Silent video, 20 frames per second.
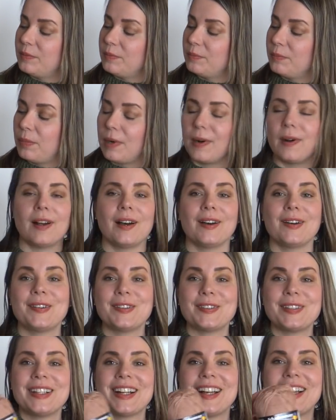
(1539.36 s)

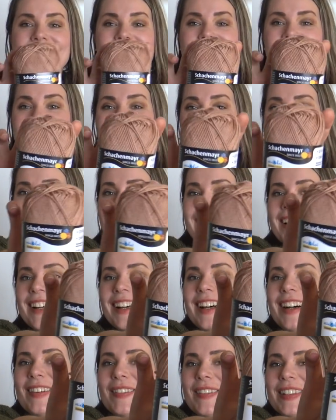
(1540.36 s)
brown,
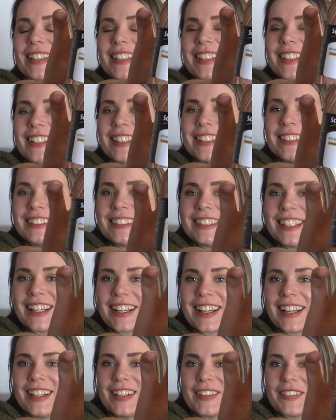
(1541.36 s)
but it's
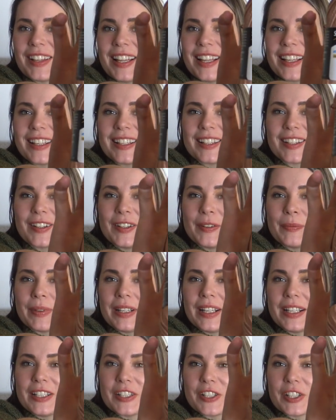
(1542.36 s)
a kind of like a
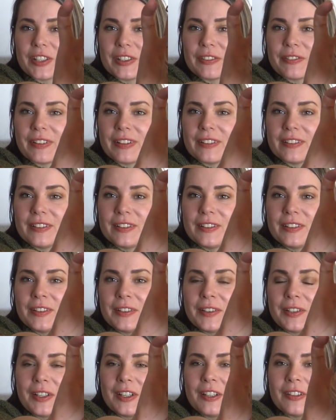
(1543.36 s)
combination of
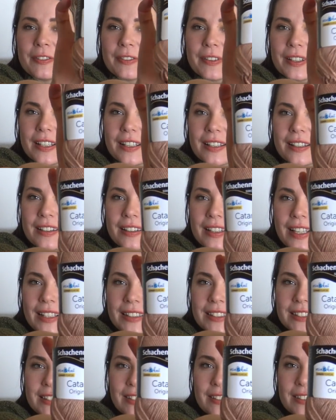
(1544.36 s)
all of
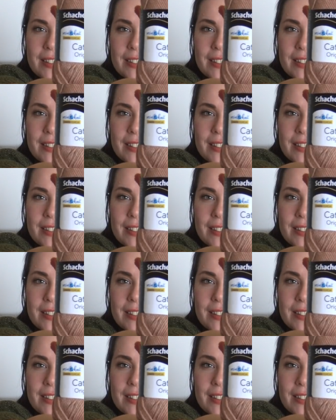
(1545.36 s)
that, so